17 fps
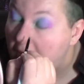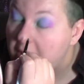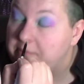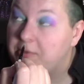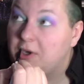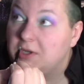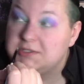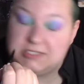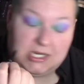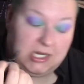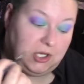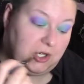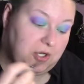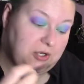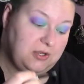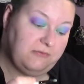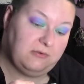I bought a
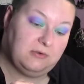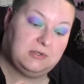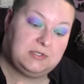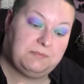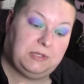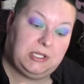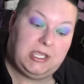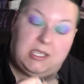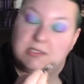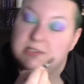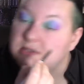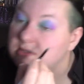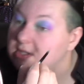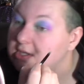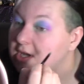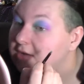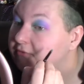carnivorous
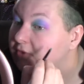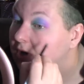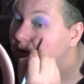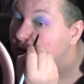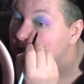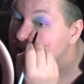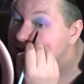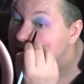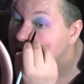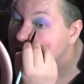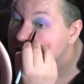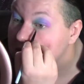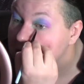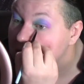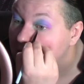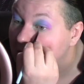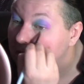plant that I've always
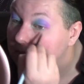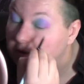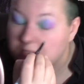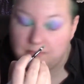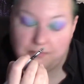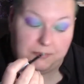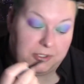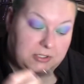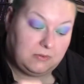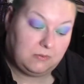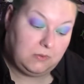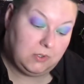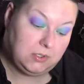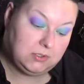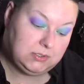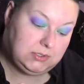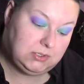wanted. I bought a
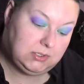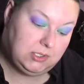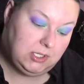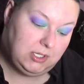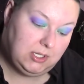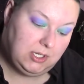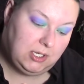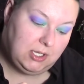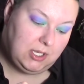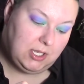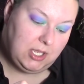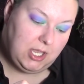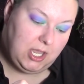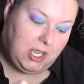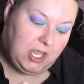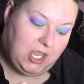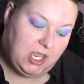butterwort,
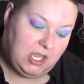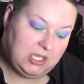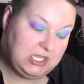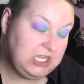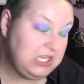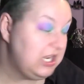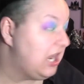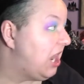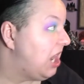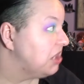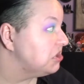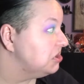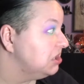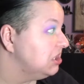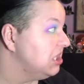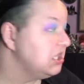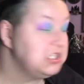and it
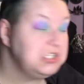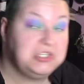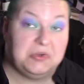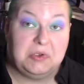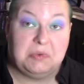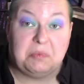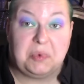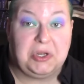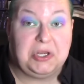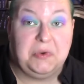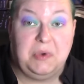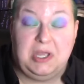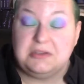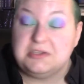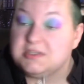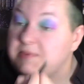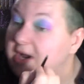actually is doing pretty
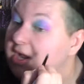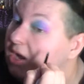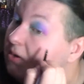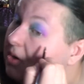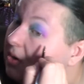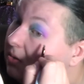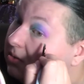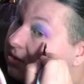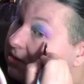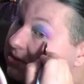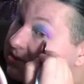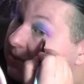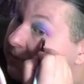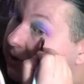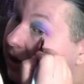well despite how cold it is